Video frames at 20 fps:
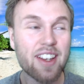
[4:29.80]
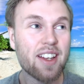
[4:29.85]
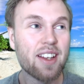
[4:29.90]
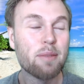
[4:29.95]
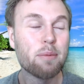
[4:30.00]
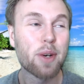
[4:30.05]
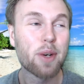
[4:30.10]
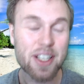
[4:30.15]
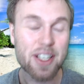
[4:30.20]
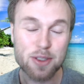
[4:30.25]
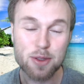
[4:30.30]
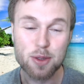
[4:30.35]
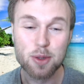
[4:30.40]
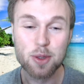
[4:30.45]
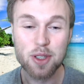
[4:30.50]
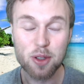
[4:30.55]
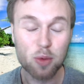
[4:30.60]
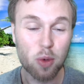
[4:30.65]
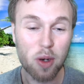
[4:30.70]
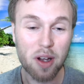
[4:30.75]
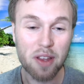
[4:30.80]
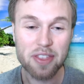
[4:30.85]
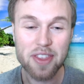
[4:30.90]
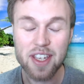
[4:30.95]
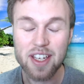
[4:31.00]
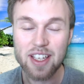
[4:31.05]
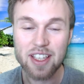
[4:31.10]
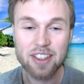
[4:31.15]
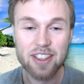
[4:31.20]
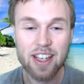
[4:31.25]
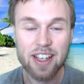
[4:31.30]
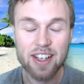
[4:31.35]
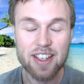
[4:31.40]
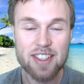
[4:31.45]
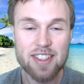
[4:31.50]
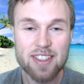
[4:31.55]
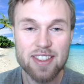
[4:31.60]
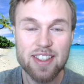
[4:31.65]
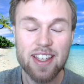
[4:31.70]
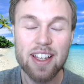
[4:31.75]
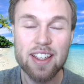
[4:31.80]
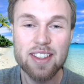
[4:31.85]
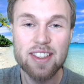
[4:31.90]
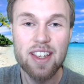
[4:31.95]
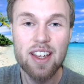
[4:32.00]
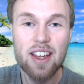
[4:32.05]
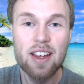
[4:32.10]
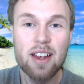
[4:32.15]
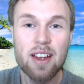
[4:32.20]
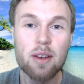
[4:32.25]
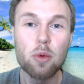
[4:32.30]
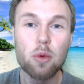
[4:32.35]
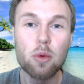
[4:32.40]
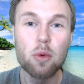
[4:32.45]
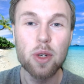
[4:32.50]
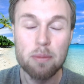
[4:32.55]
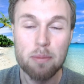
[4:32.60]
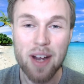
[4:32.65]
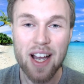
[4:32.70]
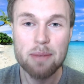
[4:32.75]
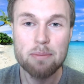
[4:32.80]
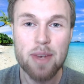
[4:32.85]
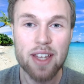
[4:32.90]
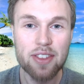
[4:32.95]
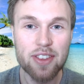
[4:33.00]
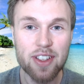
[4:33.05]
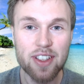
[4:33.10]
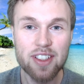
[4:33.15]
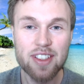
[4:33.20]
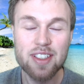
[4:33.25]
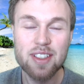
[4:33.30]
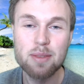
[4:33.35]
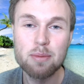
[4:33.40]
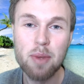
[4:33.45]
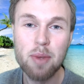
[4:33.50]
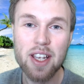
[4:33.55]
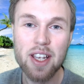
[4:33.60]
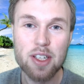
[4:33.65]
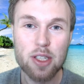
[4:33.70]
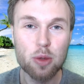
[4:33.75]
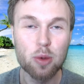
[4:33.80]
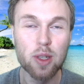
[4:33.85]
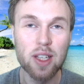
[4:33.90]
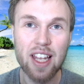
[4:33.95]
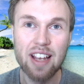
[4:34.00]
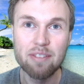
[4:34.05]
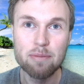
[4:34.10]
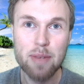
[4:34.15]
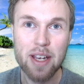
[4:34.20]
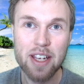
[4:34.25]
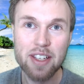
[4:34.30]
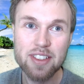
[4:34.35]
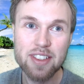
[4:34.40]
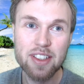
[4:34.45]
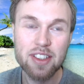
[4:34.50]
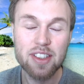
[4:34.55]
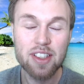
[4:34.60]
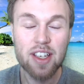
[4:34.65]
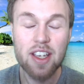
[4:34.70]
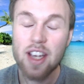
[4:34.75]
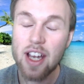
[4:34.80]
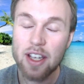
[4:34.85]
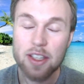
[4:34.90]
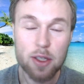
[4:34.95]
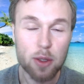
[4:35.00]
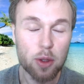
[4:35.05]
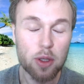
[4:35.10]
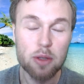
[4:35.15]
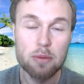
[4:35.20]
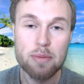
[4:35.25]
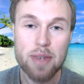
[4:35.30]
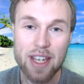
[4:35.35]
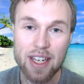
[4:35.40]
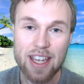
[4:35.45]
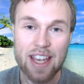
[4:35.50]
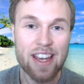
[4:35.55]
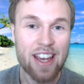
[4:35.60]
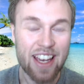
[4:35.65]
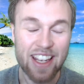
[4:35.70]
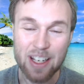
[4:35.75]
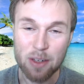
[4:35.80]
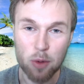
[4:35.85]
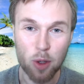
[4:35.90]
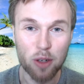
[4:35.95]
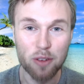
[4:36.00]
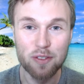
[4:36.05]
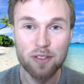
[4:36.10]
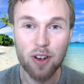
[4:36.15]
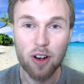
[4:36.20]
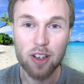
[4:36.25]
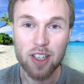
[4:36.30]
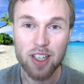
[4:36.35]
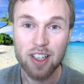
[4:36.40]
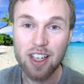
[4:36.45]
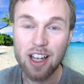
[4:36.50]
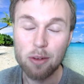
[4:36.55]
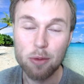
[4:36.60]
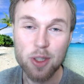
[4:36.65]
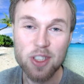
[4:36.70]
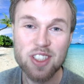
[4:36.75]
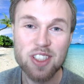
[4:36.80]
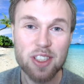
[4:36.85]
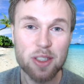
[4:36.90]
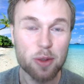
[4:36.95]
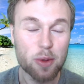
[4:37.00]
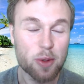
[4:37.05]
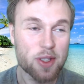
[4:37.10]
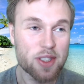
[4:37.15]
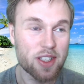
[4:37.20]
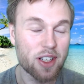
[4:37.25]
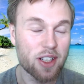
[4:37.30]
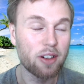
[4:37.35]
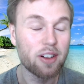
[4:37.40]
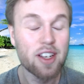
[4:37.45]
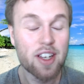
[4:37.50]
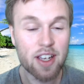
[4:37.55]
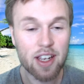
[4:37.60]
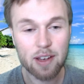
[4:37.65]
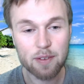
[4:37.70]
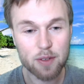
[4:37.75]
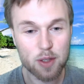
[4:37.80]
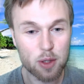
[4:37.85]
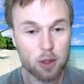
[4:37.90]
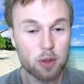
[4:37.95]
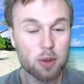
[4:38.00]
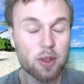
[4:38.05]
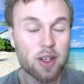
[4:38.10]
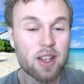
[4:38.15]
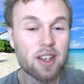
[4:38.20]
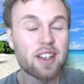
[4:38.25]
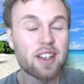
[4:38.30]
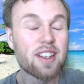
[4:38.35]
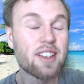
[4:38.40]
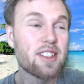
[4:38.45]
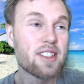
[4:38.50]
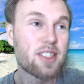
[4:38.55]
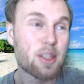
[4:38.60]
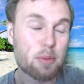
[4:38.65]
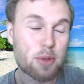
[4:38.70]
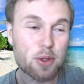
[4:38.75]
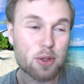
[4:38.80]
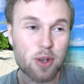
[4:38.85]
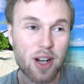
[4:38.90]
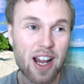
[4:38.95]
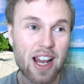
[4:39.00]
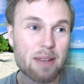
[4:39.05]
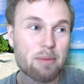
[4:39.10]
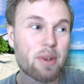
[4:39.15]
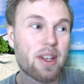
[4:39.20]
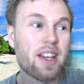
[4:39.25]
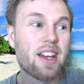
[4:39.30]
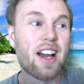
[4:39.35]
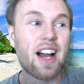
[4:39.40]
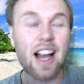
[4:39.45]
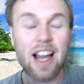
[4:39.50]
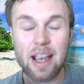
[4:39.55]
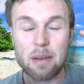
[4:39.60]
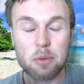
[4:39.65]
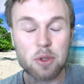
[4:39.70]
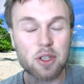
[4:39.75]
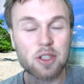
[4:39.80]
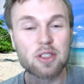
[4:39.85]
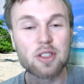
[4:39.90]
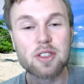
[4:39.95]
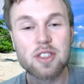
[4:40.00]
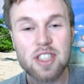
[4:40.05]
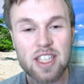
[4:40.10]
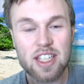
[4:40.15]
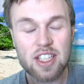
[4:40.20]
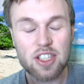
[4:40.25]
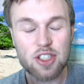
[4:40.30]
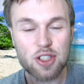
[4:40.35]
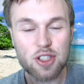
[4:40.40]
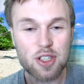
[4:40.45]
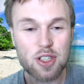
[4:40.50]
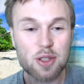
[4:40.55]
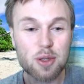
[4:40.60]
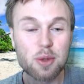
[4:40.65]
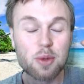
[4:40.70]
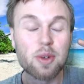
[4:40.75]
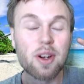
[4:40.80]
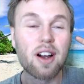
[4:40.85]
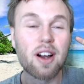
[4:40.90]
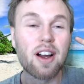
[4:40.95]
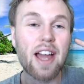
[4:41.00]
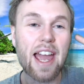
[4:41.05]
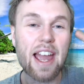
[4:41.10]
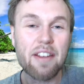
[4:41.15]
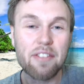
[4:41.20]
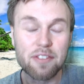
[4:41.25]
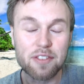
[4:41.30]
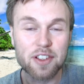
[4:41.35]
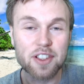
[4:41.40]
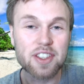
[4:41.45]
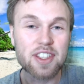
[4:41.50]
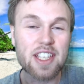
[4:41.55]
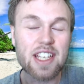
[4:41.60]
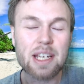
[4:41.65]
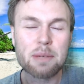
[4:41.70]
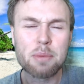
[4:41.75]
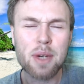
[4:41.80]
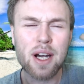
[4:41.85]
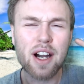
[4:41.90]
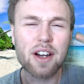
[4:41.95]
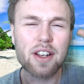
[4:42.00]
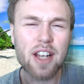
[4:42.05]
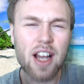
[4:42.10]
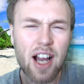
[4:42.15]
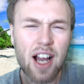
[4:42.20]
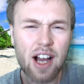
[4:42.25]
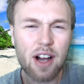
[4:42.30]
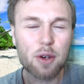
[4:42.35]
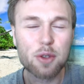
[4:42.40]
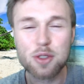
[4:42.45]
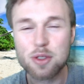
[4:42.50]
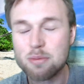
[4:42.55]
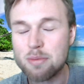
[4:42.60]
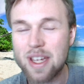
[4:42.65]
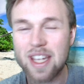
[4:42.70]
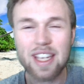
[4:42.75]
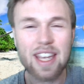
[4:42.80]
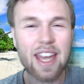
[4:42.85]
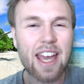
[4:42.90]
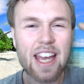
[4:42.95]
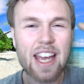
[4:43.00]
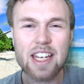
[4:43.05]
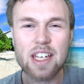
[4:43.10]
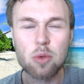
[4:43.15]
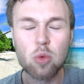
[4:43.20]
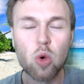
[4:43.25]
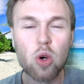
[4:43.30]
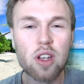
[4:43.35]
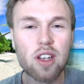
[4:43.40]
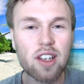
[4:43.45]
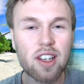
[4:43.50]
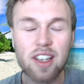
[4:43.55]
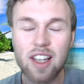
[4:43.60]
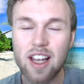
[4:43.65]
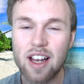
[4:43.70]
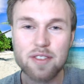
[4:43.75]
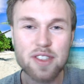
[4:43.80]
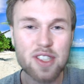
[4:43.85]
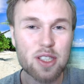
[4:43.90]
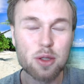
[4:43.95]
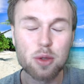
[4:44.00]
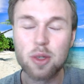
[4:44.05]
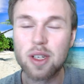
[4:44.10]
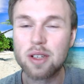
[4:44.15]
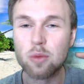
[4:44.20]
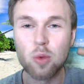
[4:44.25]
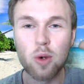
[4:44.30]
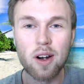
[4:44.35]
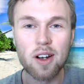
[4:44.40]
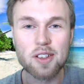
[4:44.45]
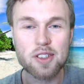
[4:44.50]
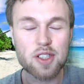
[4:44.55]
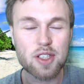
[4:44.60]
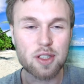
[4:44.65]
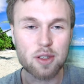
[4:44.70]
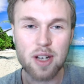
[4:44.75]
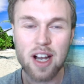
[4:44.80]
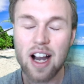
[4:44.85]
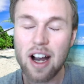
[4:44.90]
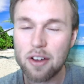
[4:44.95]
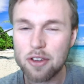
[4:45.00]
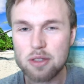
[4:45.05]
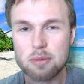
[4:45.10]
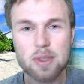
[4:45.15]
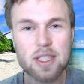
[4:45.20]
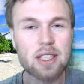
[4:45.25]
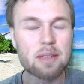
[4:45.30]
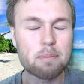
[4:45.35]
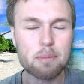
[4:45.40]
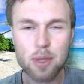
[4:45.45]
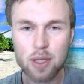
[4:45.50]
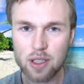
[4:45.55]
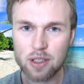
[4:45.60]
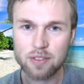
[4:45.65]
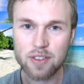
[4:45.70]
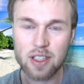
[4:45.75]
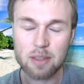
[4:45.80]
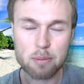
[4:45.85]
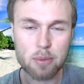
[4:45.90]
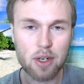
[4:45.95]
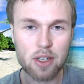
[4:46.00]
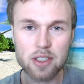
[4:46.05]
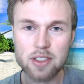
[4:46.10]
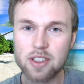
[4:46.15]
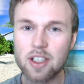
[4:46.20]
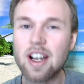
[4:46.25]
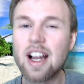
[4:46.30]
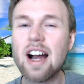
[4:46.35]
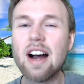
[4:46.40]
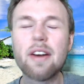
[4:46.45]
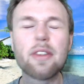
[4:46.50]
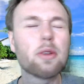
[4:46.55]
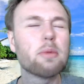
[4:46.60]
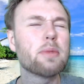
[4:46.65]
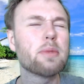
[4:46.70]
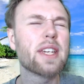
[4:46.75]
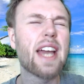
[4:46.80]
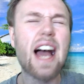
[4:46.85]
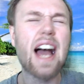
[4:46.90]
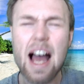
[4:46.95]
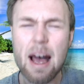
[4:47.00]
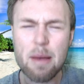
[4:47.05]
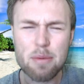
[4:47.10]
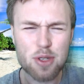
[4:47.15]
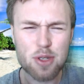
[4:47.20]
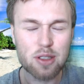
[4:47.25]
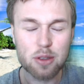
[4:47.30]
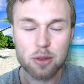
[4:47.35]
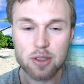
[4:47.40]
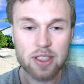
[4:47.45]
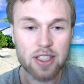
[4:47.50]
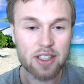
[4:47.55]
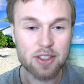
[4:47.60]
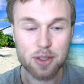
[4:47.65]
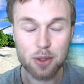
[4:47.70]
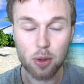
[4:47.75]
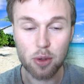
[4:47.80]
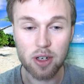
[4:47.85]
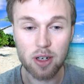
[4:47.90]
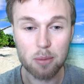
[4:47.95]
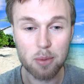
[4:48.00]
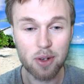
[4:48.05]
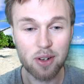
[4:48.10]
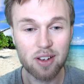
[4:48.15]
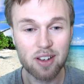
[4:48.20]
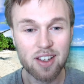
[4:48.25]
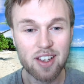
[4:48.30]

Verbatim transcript: But I do know one thing, and that is that with my method, my new love method, you can make anyone fall in love with you. So if you subscribe, I'm going to teach you everything about how to make anyone love you and want you, how to be the perfect partner, how to be absolutely adorable.